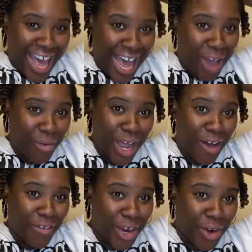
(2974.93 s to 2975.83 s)
hey, we
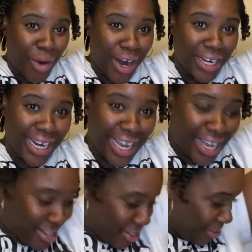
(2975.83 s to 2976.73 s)
over here working
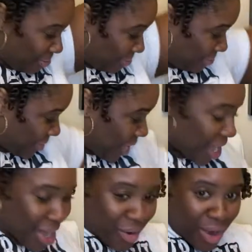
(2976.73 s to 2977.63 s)
together.
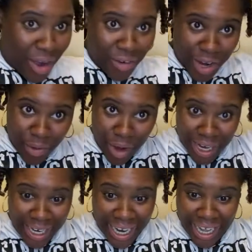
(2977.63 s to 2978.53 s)
We over here working
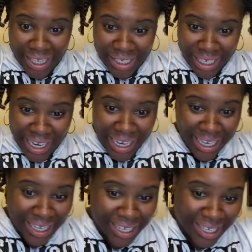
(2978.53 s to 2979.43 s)
together, T.
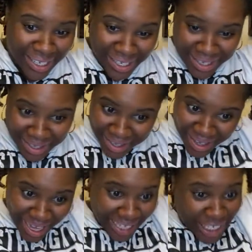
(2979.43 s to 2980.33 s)

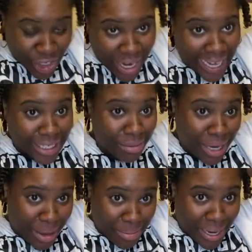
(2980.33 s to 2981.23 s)
At least you got some
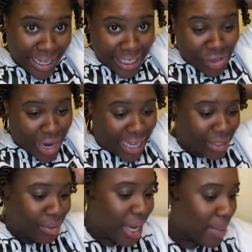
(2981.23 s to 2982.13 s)
company. At least you got
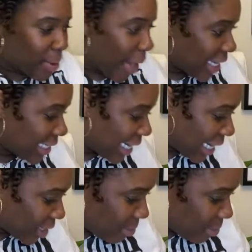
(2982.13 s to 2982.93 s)
some company while you're taking out them